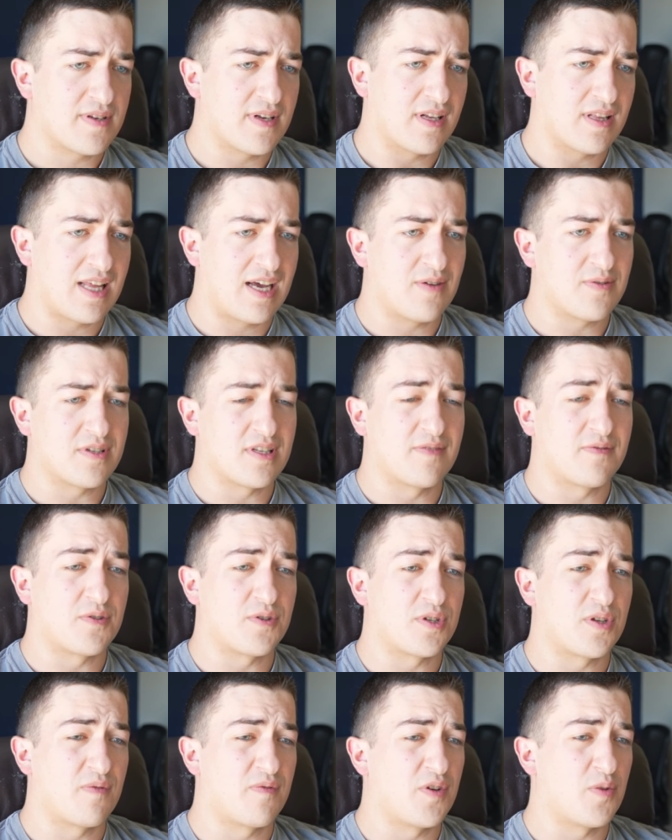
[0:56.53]
it allows
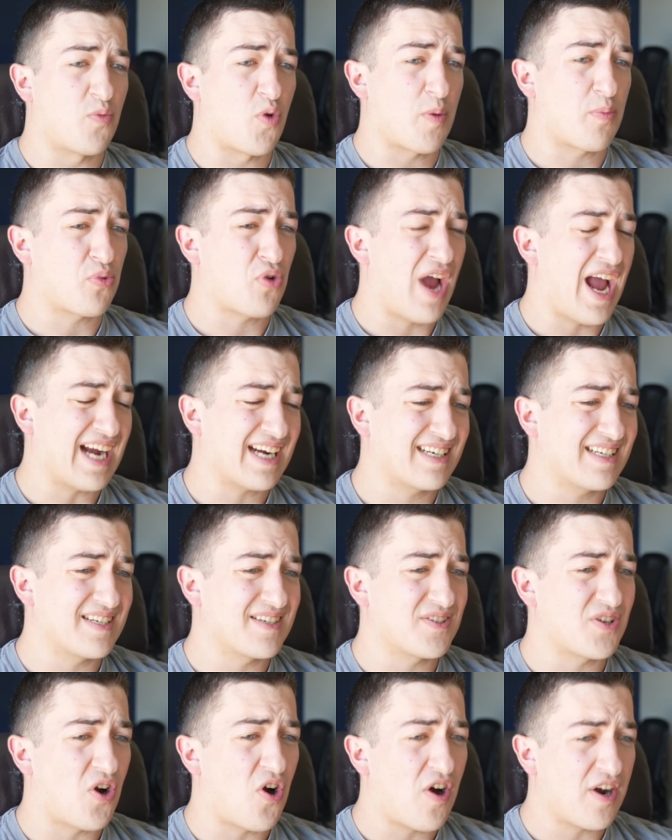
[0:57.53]
lifters to feel more
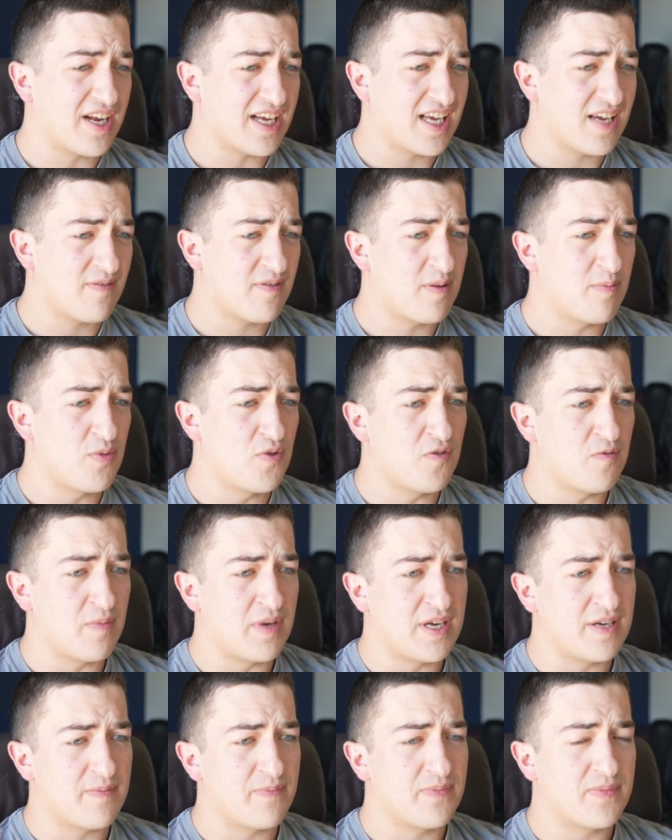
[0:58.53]
practiced on a given
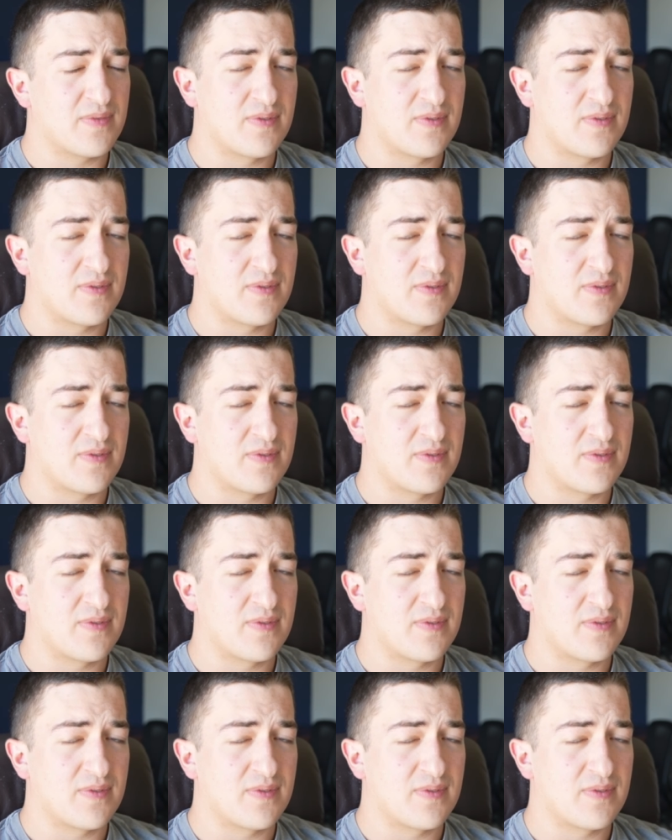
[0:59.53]
movement.